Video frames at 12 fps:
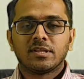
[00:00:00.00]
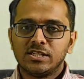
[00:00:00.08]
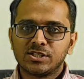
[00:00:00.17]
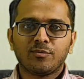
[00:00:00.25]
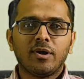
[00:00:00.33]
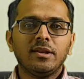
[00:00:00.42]

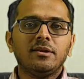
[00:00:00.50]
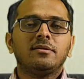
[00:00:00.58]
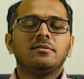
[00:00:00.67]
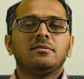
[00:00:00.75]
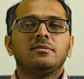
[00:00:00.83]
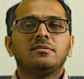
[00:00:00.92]
Third one,
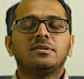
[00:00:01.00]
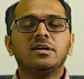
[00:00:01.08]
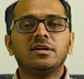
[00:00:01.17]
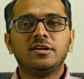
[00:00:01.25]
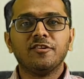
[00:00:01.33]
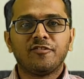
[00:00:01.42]

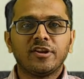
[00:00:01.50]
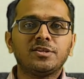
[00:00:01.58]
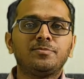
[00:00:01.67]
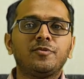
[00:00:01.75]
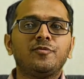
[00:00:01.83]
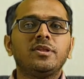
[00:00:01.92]
the
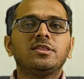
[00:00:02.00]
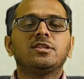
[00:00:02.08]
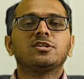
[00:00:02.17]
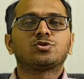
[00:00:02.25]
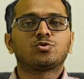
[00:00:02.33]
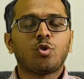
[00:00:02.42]
difference between
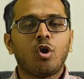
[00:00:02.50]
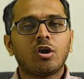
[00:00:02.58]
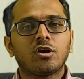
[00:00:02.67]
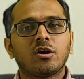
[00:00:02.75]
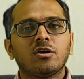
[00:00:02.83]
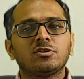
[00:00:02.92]
the stock
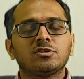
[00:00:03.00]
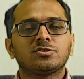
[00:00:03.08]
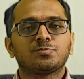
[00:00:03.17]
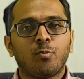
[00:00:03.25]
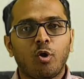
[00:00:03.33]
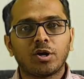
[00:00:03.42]

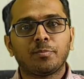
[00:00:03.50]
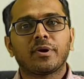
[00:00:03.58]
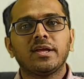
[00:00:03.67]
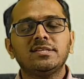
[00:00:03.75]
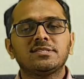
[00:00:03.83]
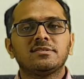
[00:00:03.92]
spot
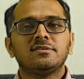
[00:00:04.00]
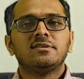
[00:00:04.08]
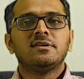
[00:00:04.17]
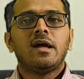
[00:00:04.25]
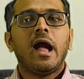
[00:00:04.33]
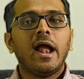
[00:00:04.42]
price
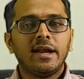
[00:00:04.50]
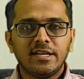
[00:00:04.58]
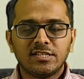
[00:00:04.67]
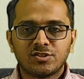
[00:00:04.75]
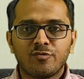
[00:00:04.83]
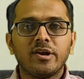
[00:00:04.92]
and
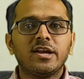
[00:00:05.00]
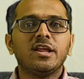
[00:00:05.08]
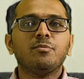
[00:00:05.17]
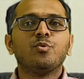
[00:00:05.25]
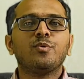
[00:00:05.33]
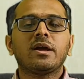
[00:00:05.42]
its
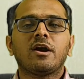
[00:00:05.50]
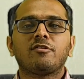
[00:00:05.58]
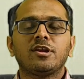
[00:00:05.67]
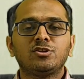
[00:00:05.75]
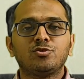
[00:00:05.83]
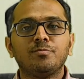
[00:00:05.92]
20-day moving
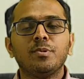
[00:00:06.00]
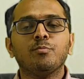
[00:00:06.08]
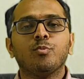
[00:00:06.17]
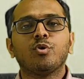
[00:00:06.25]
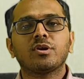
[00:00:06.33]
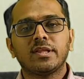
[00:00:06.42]
average should be
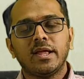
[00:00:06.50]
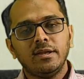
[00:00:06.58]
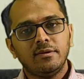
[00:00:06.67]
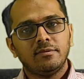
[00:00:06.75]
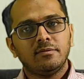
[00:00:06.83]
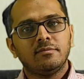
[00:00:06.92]
more than
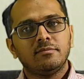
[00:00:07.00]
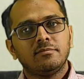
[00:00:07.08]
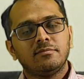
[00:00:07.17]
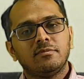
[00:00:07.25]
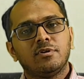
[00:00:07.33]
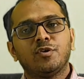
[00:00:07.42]

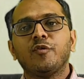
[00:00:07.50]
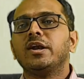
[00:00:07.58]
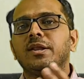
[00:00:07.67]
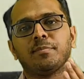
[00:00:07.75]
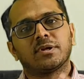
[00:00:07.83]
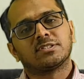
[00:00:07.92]

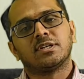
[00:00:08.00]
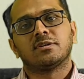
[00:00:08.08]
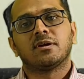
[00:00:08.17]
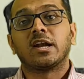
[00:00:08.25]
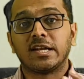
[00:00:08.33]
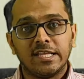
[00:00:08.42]
20%
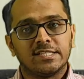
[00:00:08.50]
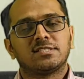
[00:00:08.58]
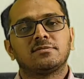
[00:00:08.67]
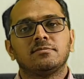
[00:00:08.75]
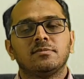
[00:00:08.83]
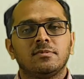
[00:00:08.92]
at
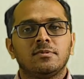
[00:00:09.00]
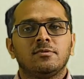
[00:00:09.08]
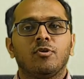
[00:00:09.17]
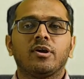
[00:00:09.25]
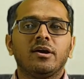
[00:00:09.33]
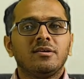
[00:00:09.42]
least.
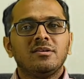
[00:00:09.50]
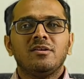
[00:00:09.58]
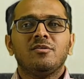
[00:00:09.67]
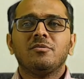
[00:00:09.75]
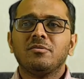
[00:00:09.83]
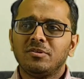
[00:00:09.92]
Okay,
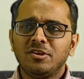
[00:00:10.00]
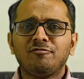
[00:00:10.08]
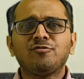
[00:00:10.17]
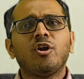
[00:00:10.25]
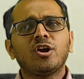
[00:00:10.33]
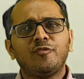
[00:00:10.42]

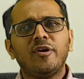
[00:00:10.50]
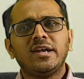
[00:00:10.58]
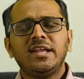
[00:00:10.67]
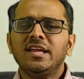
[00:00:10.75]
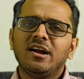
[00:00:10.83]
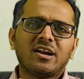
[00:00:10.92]
if not
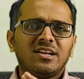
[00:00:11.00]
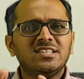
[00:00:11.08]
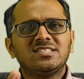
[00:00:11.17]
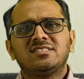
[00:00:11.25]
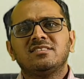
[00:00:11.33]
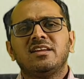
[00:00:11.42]
20, at
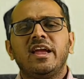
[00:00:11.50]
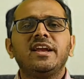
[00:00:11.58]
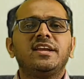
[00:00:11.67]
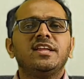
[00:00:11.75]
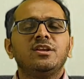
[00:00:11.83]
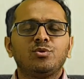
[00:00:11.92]
least
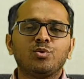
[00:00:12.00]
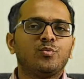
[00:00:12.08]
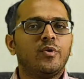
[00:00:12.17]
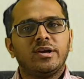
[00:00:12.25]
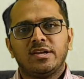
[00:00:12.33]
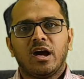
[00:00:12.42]
18 to
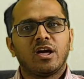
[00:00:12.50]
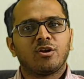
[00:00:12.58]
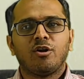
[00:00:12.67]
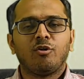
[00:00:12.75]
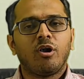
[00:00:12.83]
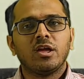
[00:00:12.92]
20,
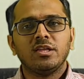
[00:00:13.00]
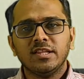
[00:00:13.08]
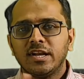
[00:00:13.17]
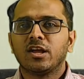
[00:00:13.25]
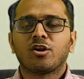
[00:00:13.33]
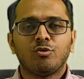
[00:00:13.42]

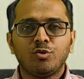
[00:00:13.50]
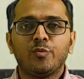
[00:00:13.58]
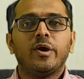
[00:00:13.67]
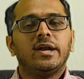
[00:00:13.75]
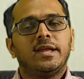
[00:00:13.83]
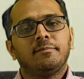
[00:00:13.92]
in and around
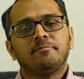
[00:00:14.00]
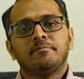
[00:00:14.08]
20.